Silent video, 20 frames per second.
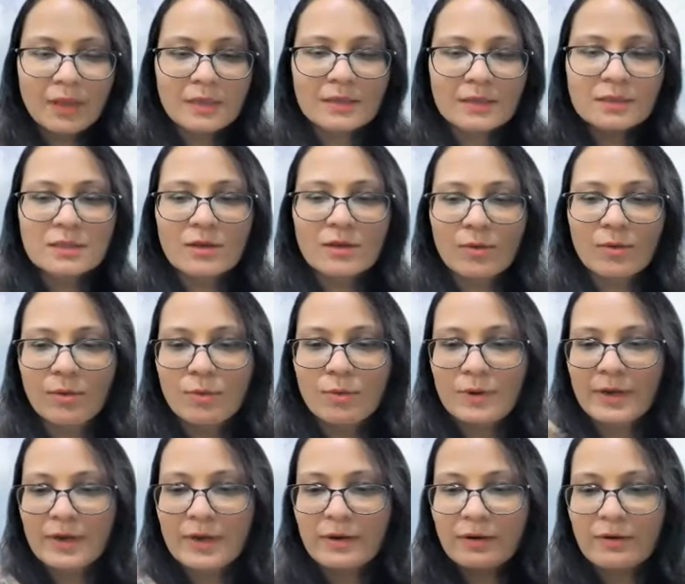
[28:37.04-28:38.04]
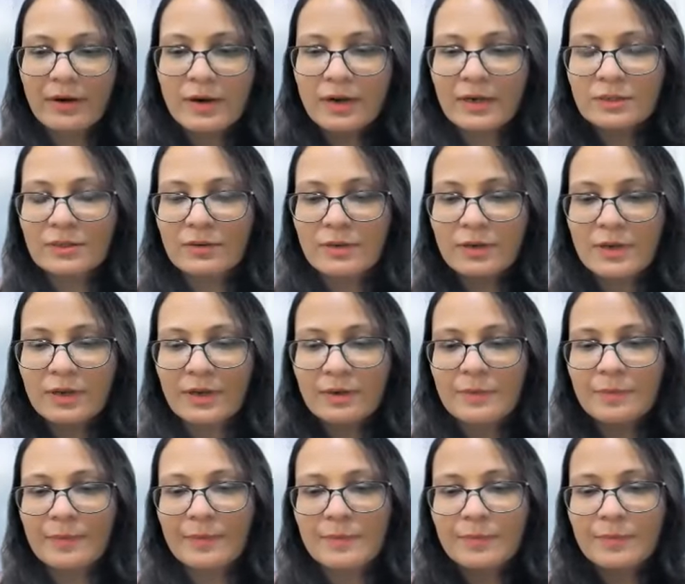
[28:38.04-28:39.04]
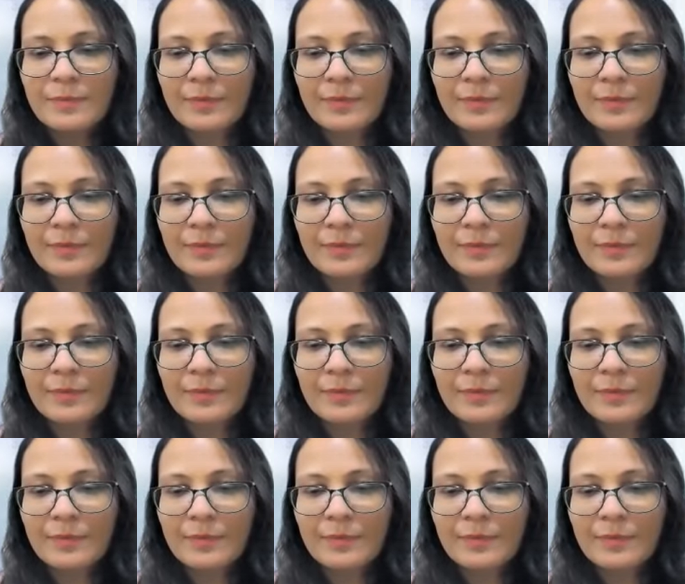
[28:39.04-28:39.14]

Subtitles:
And slowly and gradually,